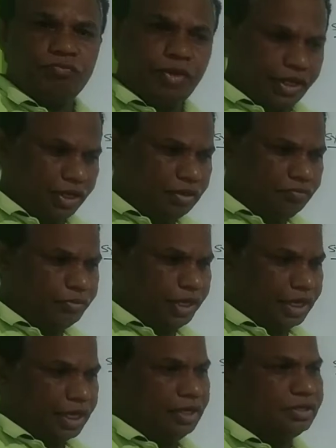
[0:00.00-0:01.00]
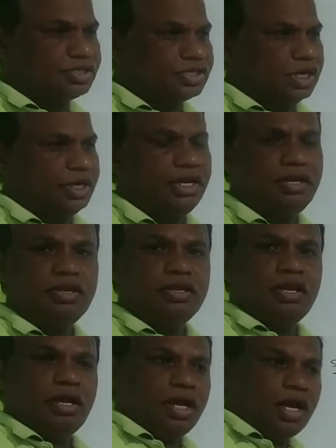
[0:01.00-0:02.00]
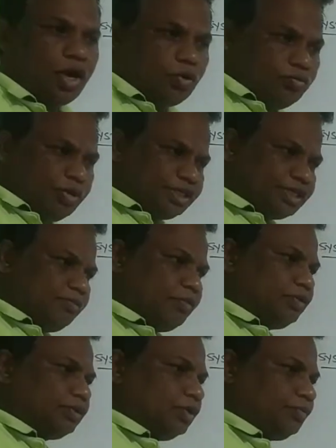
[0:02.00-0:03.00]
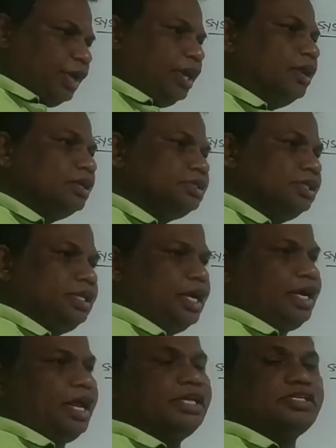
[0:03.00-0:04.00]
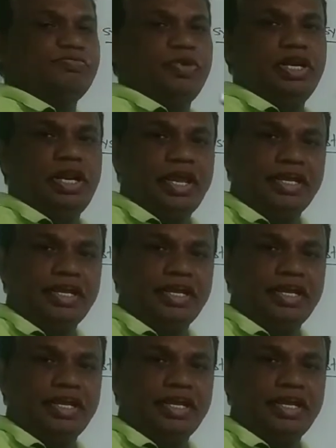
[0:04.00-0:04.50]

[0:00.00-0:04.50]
where we can study how much amount of energy that has been